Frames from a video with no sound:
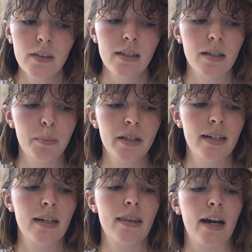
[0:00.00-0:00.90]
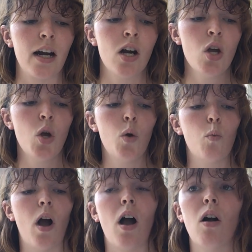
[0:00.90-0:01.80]
depleted there,
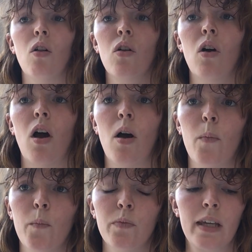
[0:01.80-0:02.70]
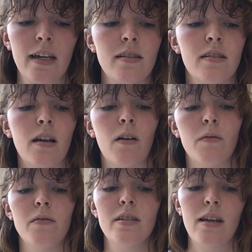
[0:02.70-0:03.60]
while cases of
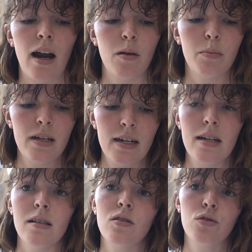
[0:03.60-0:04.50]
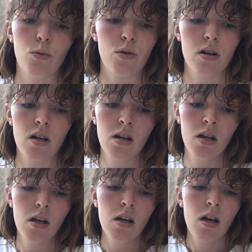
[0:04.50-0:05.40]
diabetes soared.
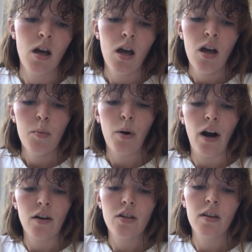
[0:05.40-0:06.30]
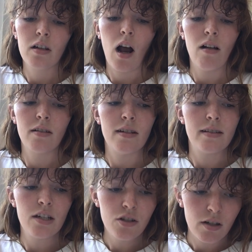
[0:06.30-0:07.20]
Prior to the
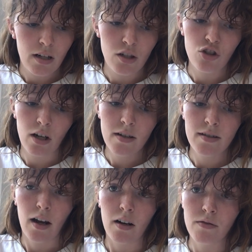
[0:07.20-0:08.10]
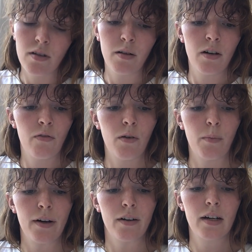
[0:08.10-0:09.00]
colonization and genocide of Native
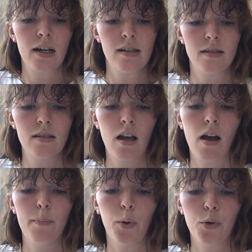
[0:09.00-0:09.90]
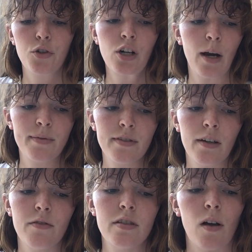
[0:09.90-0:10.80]
Americans, both tribes
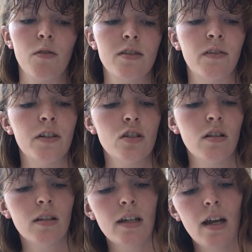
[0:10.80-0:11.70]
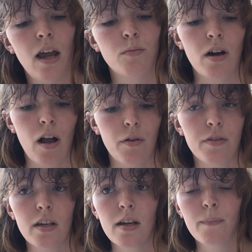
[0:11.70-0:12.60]
lived self-sufficiently and were
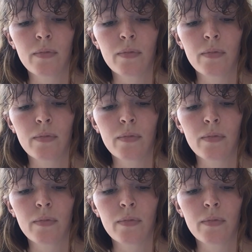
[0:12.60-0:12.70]
healthy.